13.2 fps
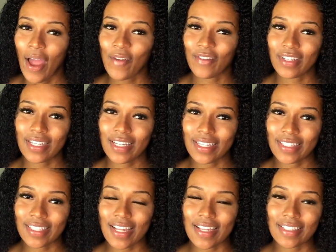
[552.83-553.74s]
please
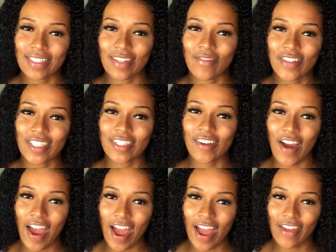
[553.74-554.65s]

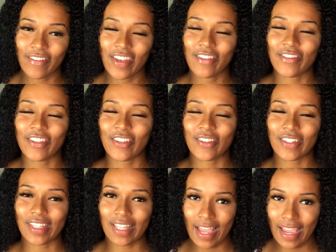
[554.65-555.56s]
subscribe if you
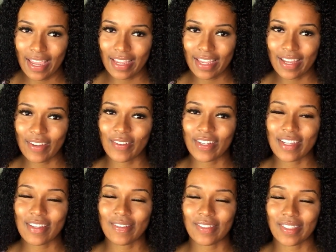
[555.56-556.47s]
like what
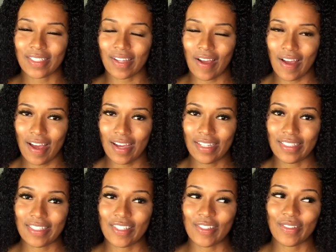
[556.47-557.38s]
you saw
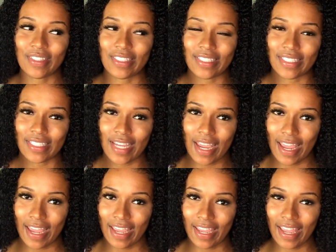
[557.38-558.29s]

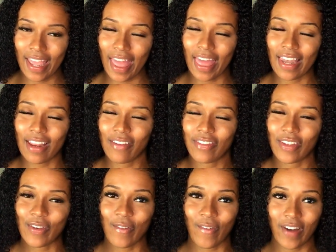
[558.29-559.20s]
today. And if
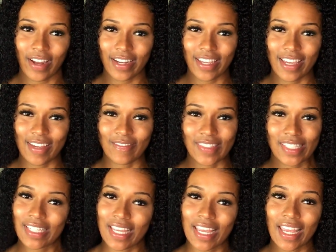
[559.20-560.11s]
you want to keep
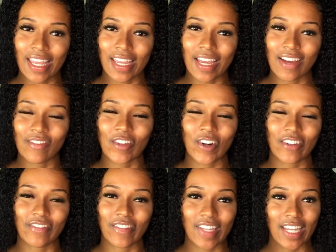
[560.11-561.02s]
seeing
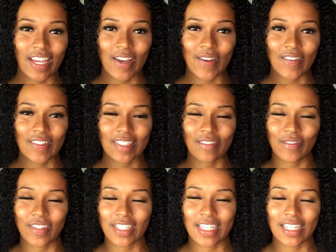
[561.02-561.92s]
more videos,
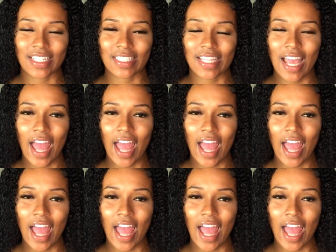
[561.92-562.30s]
please